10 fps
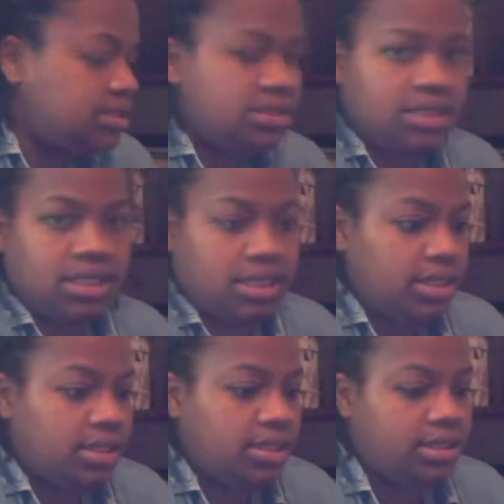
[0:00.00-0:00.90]
see.
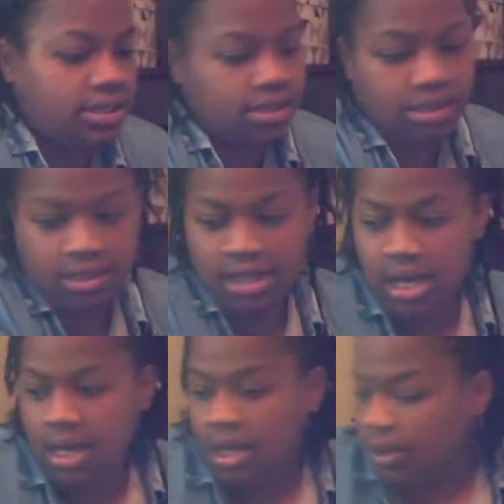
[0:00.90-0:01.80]

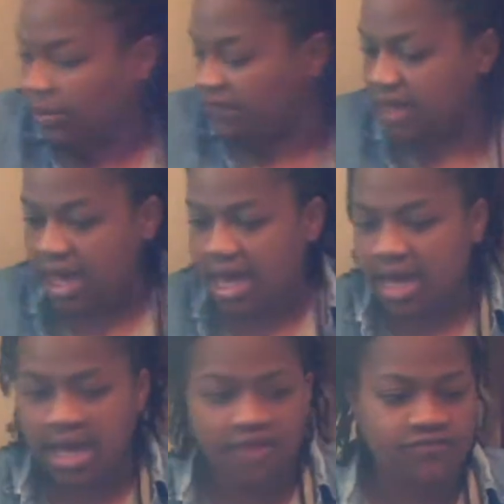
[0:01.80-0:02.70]
We've
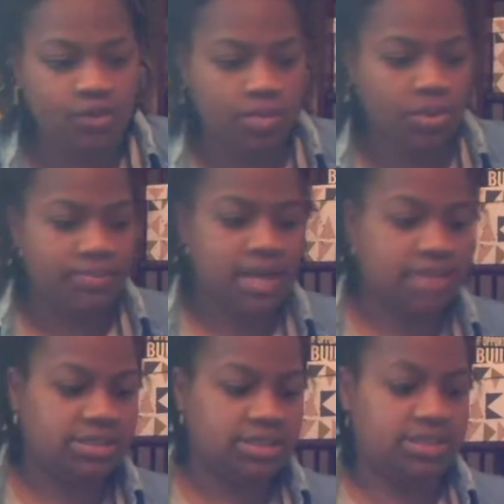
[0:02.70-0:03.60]
got 4 more
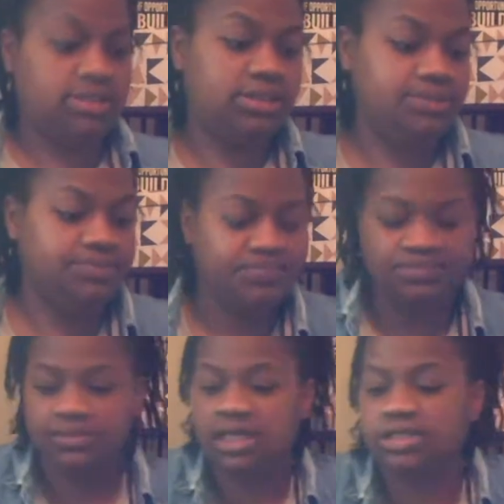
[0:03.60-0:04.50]
boxes.
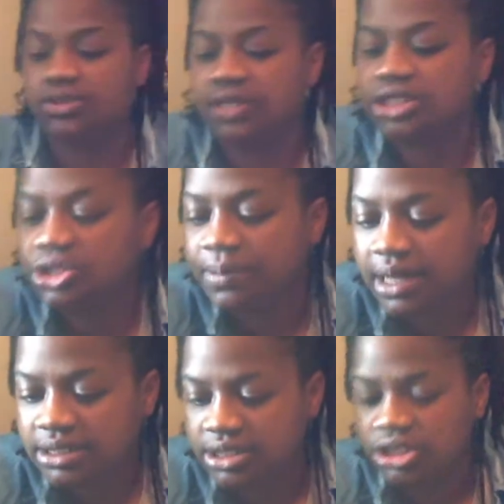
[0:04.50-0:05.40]
So these 2
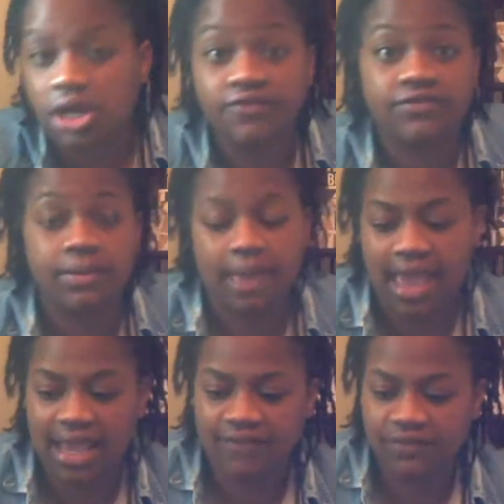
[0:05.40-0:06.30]
boxes are from
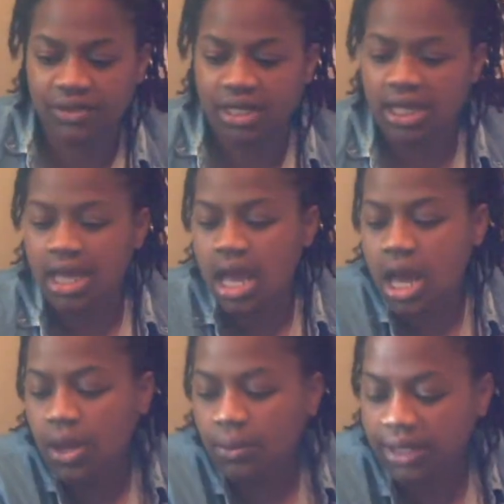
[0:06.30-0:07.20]
Avery,
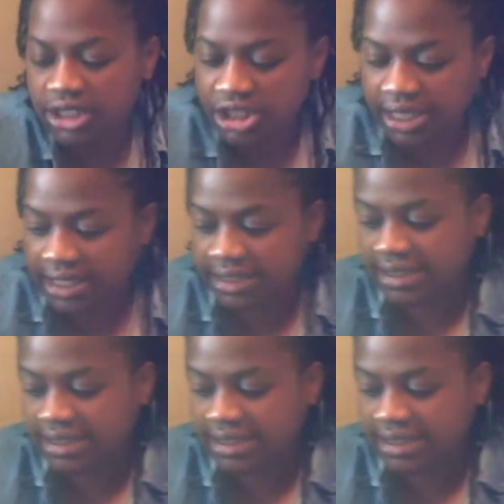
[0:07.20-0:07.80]
which is